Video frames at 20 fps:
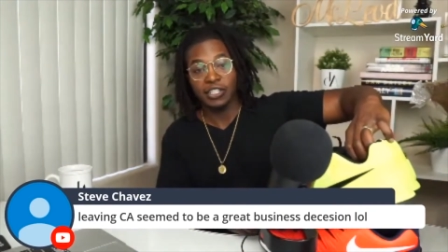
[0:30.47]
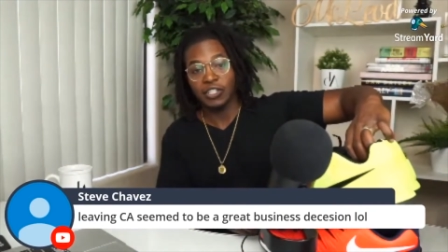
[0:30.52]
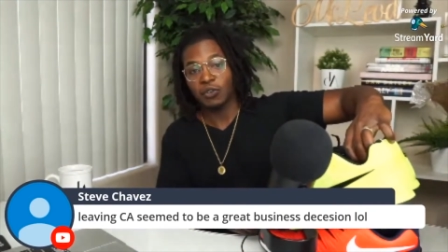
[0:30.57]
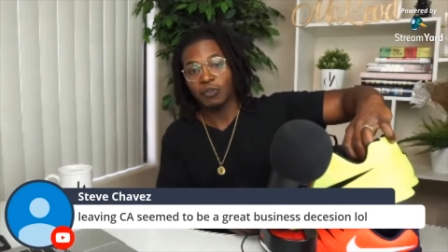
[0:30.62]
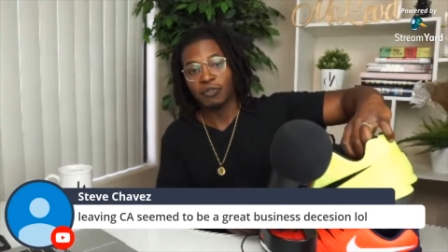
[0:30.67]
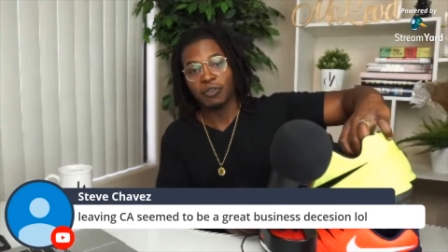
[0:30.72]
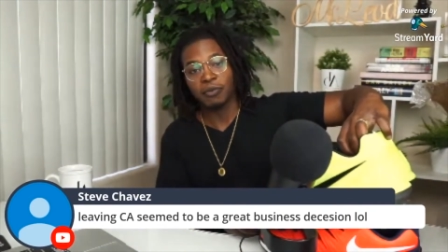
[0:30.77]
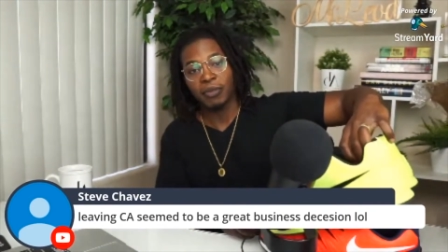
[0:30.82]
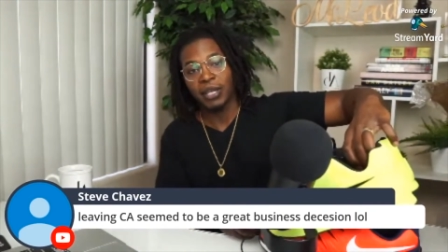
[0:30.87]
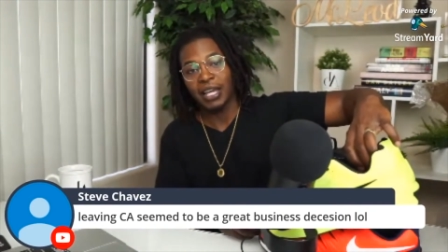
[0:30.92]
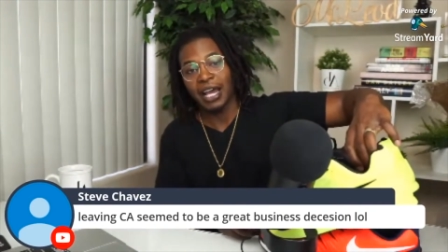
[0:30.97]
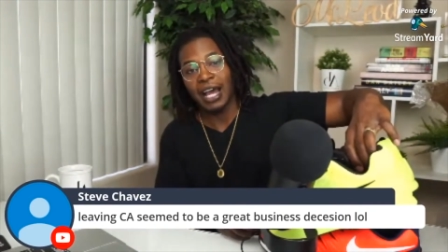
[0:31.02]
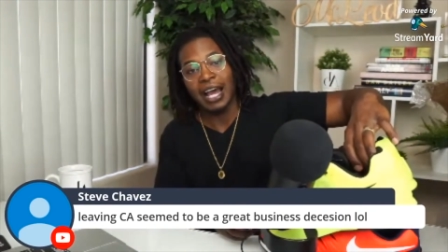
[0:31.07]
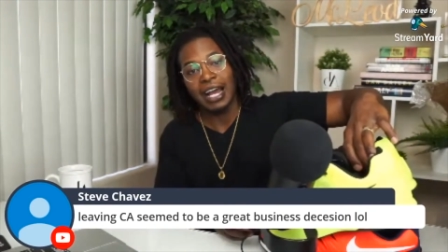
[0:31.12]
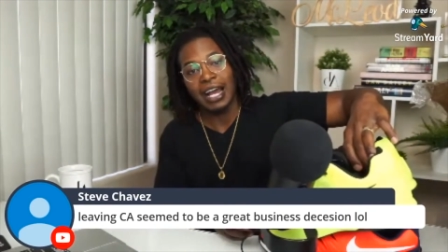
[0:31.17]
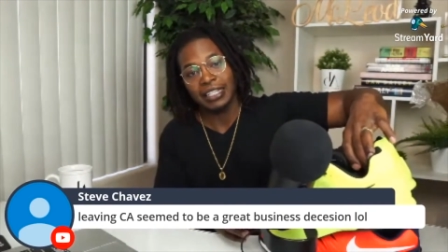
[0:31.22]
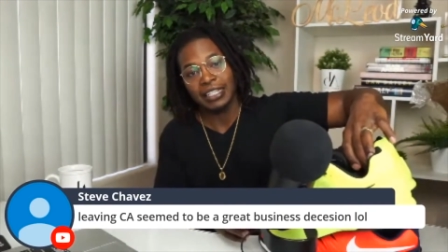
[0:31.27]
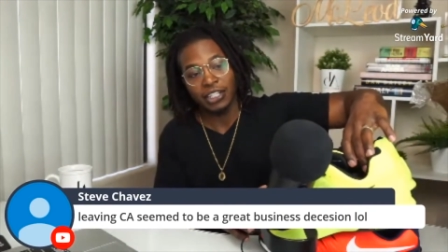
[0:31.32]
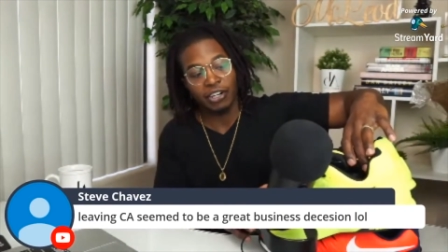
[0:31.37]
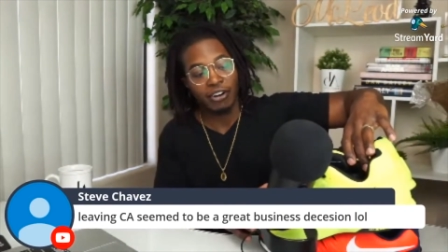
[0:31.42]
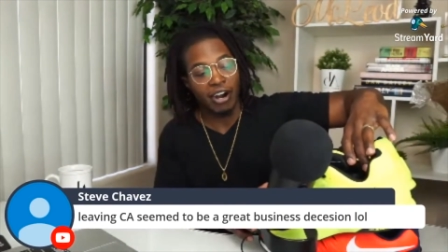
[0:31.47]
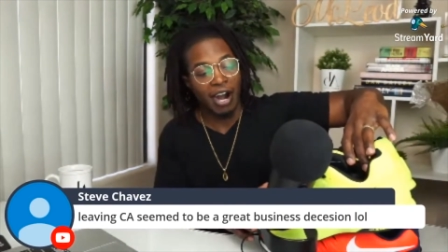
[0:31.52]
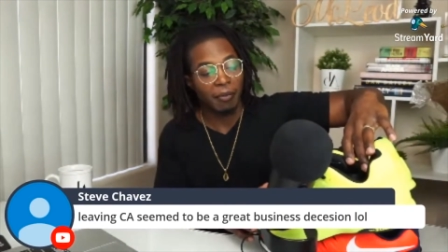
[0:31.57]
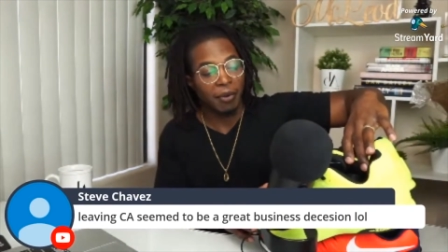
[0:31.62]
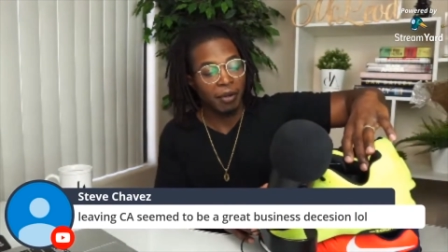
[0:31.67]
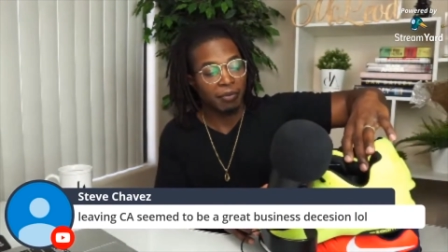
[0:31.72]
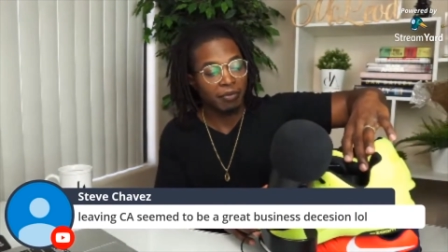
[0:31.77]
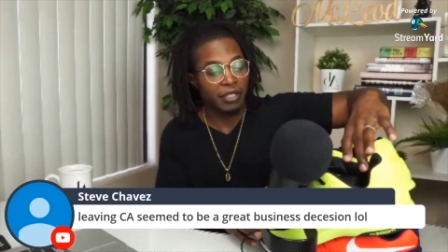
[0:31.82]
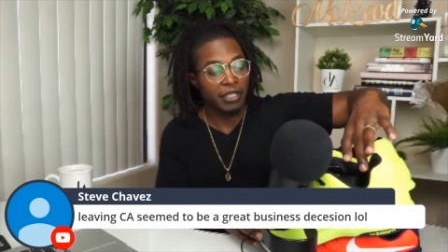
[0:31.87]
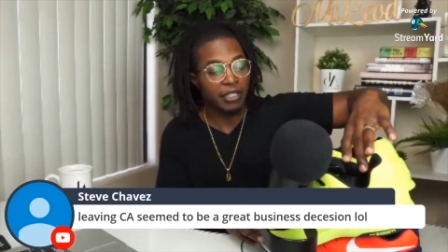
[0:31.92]
So for me, I had to
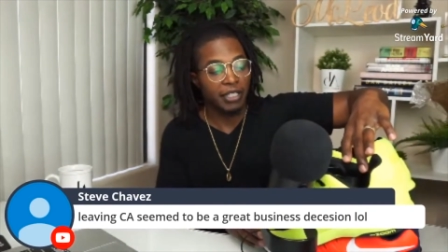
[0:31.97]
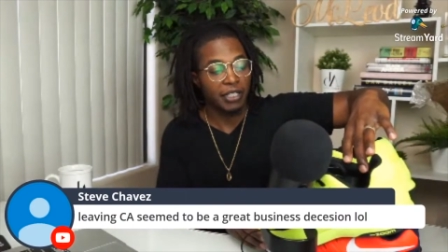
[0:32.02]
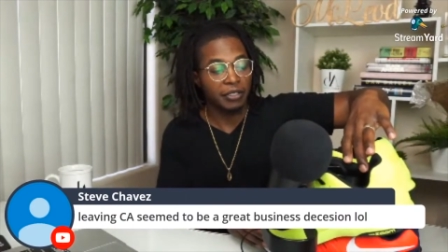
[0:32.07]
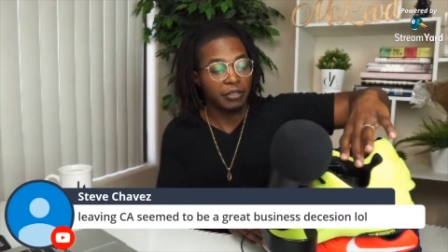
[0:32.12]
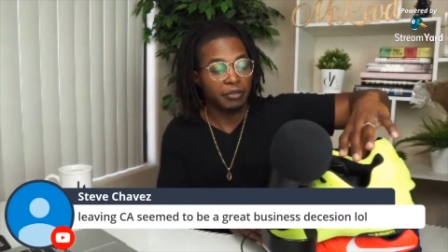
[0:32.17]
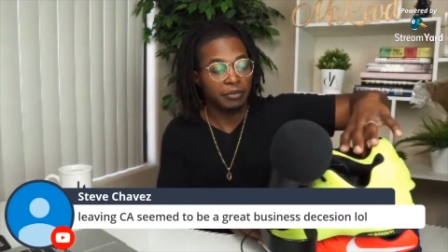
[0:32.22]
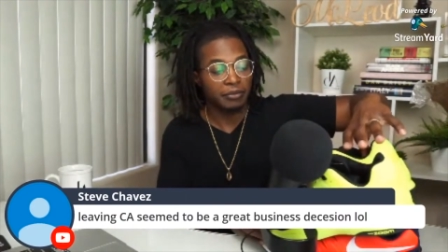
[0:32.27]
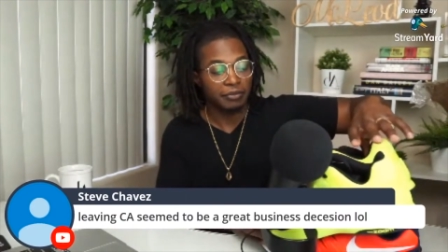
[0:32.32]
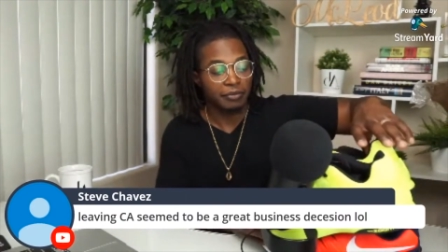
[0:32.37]
grab up the deal